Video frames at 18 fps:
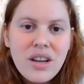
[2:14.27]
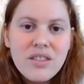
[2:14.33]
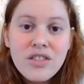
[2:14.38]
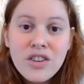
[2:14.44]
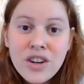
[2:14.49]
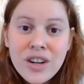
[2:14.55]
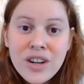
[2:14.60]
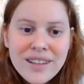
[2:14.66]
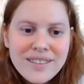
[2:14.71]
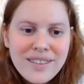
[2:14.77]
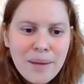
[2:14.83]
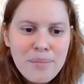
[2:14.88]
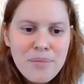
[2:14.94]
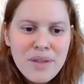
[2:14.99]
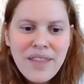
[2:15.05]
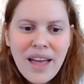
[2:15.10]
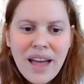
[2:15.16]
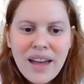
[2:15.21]
turning
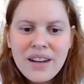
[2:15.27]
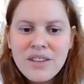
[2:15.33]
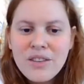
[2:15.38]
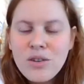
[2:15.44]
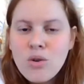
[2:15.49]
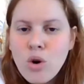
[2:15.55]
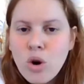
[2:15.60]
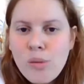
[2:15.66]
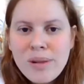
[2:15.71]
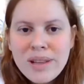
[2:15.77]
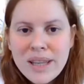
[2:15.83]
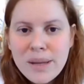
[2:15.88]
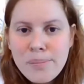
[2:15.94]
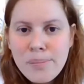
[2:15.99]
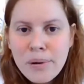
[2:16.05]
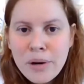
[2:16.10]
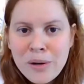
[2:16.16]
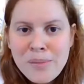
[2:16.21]
something that is normally
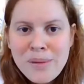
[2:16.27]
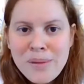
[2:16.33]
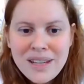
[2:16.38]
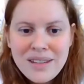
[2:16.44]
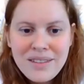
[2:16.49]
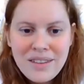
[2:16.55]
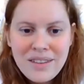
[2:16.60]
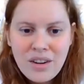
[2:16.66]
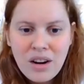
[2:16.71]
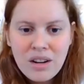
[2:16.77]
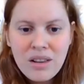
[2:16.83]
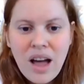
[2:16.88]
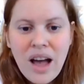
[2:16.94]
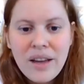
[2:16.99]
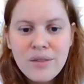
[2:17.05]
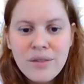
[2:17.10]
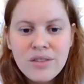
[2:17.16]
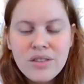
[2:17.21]
permanent in our
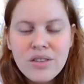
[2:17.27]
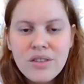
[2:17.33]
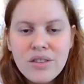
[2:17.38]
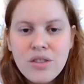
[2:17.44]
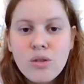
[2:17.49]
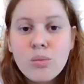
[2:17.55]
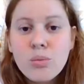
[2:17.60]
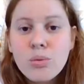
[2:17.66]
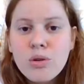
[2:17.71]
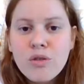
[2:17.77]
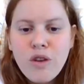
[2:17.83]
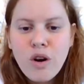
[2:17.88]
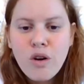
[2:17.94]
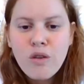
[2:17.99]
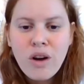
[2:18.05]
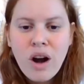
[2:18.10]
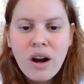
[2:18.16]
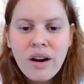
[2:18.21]
lives, the roof
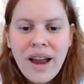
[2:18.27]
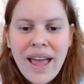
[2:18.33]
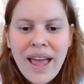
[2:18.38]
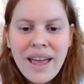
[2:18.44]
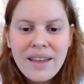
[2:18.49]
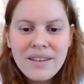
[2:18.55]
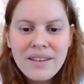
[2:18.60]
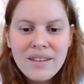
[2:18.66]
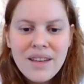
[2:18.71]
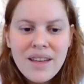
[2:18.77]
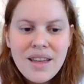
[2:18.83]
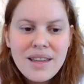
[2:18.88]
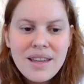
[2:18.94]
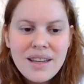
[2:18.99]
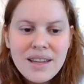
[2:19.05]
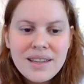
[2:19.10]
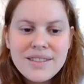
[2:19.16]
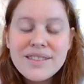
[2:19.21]
over our head,
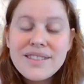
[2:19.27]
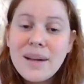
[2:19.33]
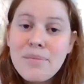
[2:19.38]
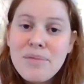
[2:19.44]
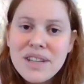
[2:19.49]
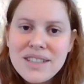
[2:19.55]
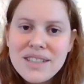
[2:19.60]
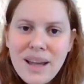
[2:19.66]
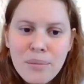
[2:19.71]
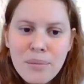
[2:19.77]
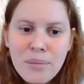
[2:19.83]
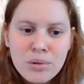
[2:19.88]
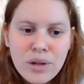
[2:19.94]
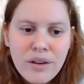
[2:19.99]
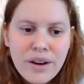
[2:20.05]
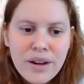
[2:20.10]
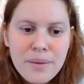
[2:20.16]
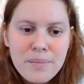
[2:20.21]
into something
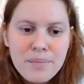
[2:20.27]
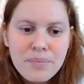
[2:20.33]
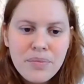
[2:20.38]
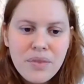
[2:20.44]
temporary,